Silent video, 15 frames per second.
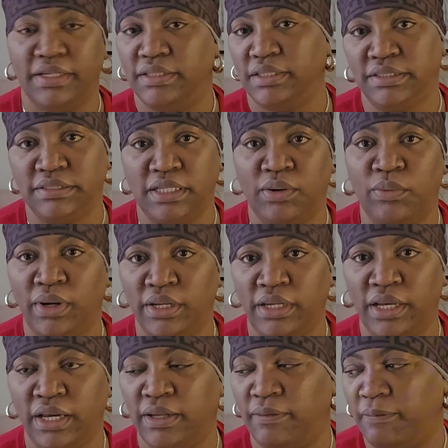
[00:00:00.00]
This is one,
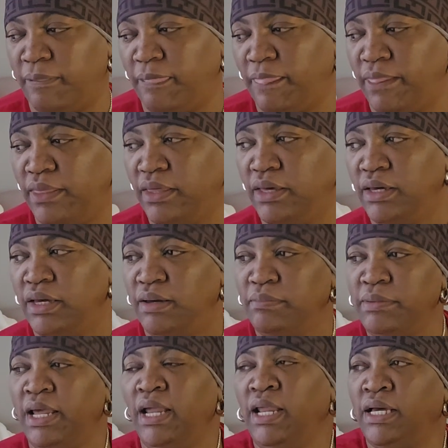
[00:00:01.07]
yeah.
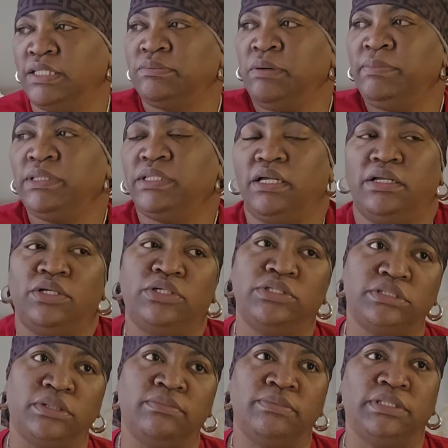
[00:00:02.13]
Madonnas, let me tell you
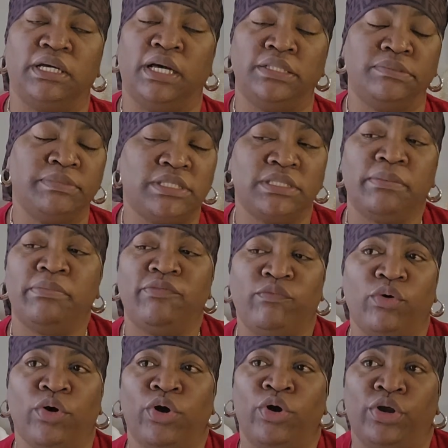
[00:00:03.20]
something. As I said
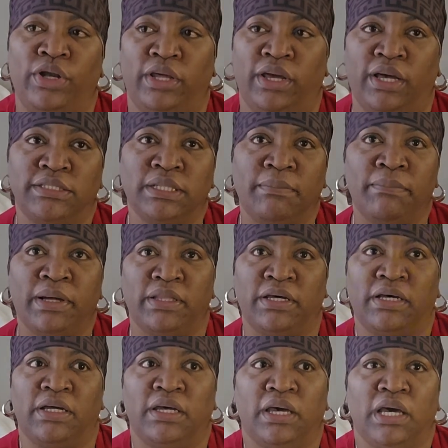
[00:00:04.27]
before earlier, as a
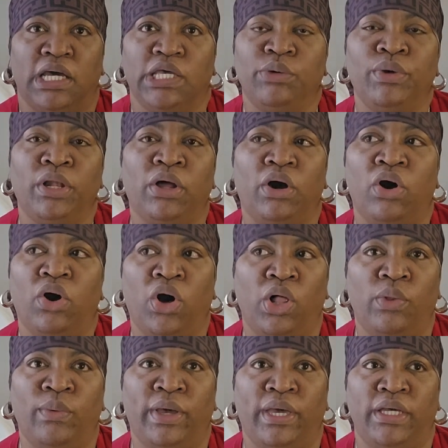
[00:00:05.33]
mother, you will
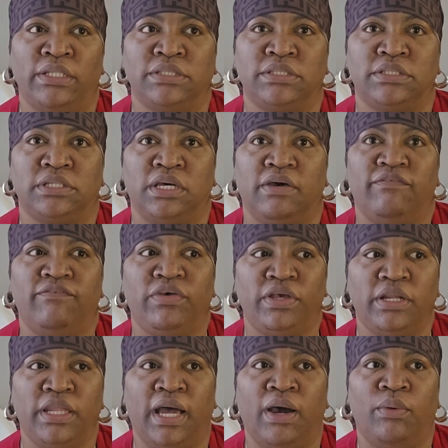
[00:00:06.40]
always
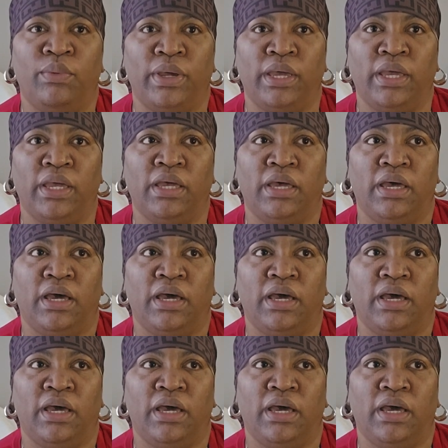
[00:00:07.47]
feel that way.